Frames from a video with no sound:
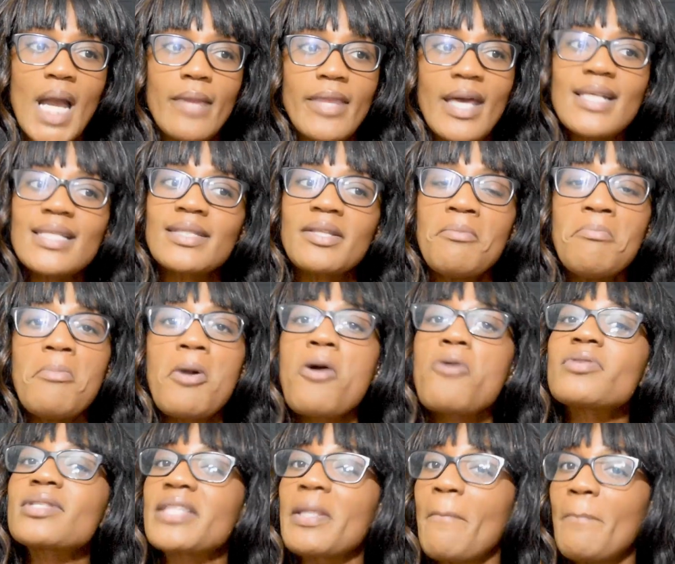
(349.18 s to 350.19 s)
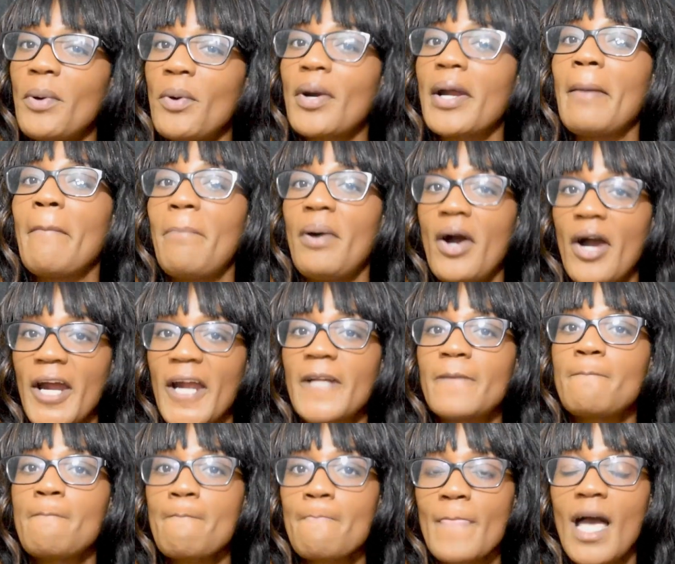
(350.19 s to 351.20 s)
That's the most important
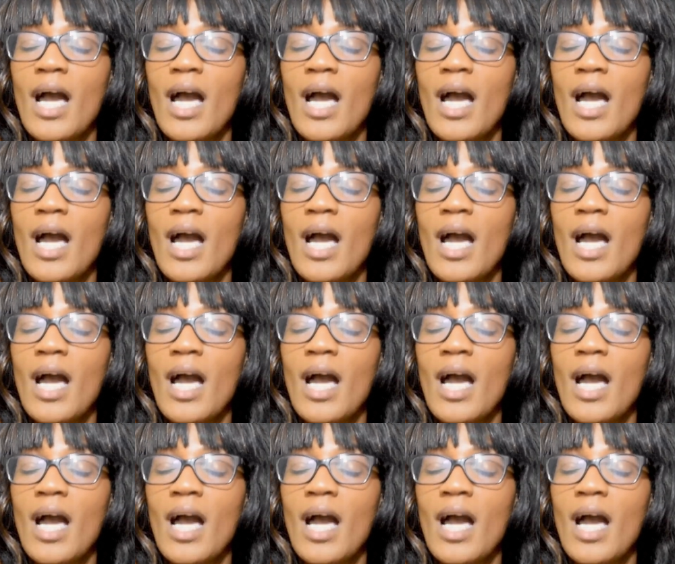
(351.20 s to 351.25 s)
part.